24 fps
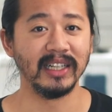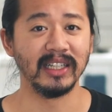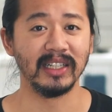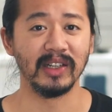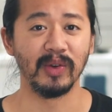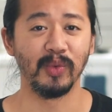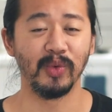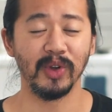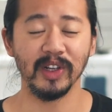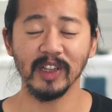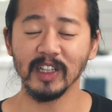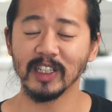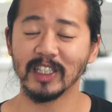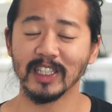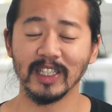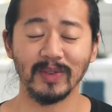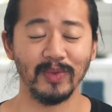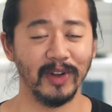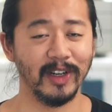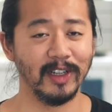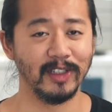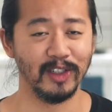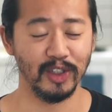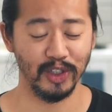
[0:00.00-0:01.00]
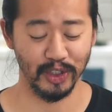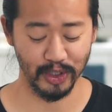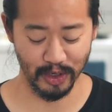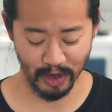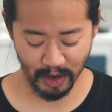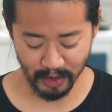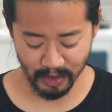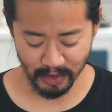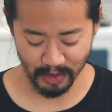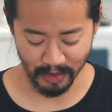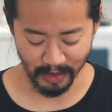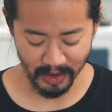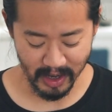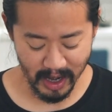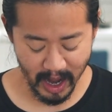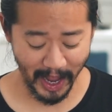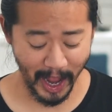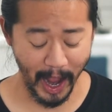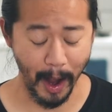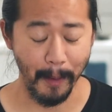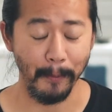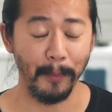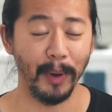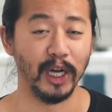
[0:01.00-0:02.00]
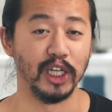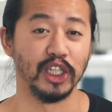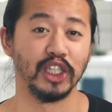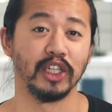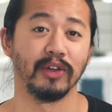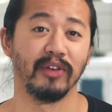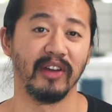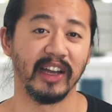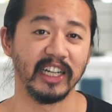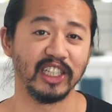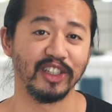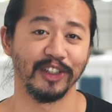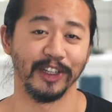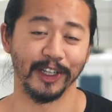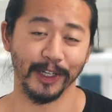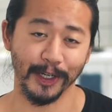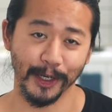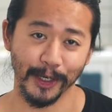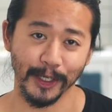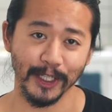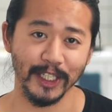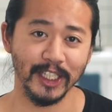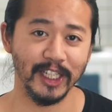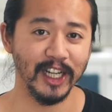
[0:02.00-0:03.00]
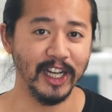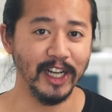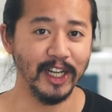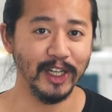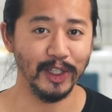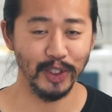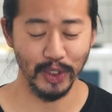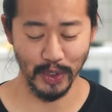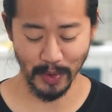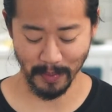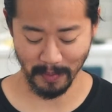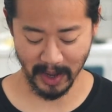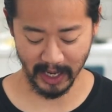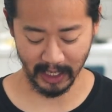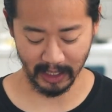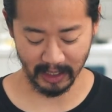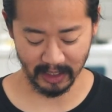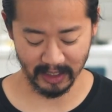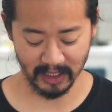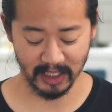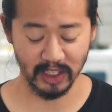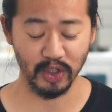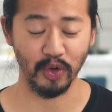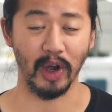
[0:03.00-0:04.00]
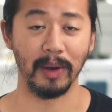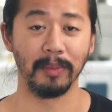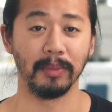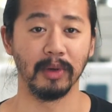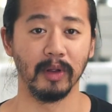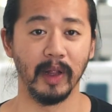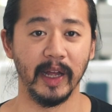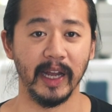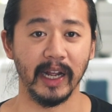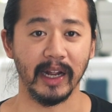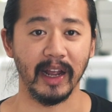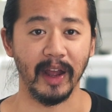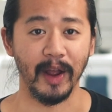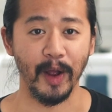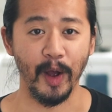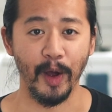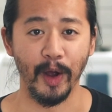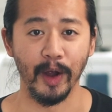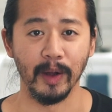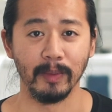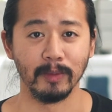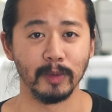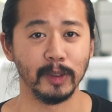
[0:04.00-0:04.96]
Really just wanted to show you how much it will actually cost to make scrambled egg at home.